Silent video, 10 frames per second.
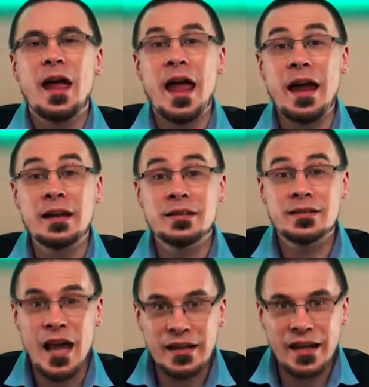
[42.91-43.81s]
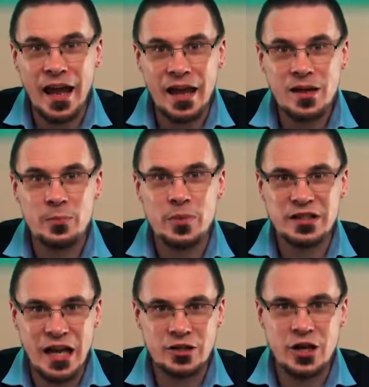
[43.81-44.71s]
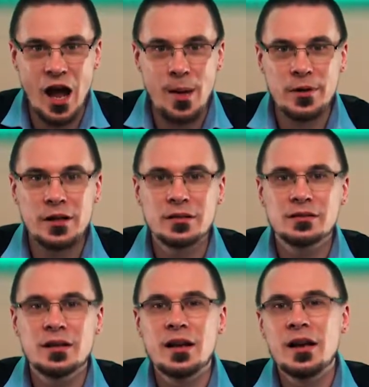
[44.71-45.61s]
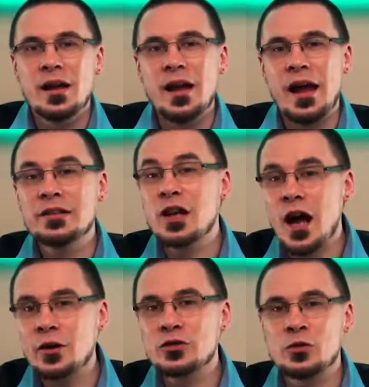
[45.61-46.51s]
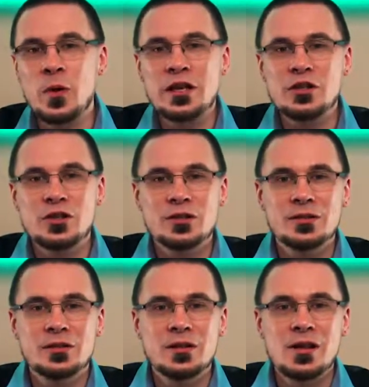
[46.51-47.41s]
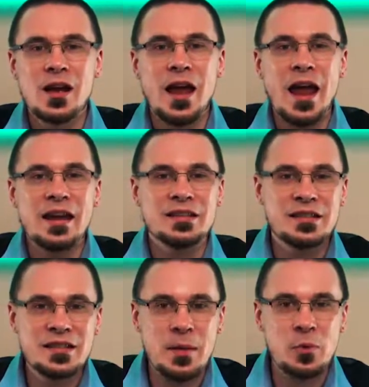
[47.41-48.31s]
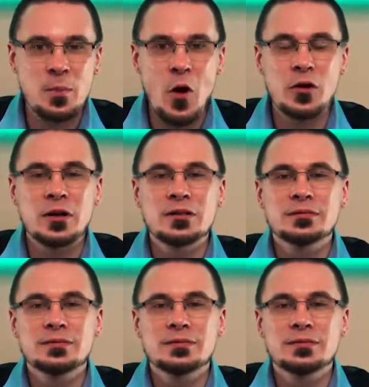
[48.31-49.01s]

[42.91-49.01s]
a 10K potentiometer, a toggle switch, a stepper motor